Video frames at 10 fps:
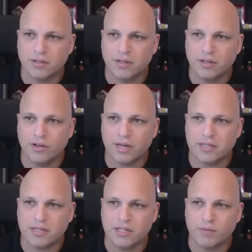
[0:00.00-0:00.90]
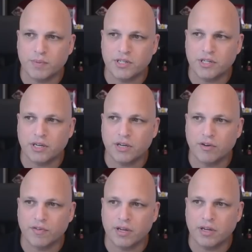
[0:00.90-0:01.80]
You can see GPG key
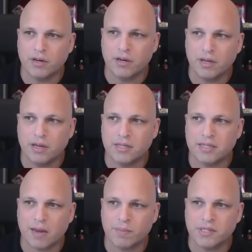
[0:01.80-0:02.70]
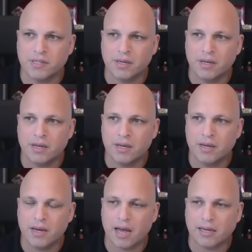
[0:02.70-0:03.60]
over here. It is empty.
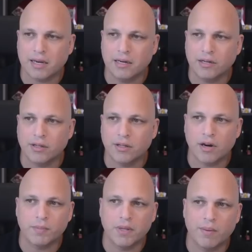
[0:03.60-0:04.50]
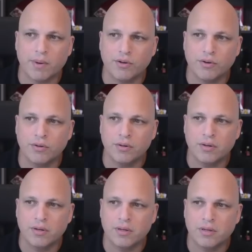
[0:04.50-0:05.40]
I can click on the drop down menu.
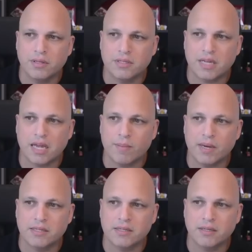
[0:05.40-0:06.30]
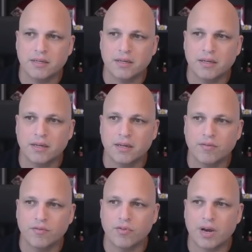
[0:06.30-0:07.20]
Zabbix.
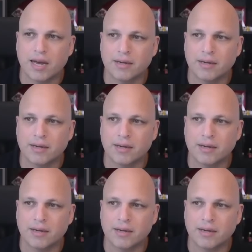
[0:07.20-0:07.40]
Voila.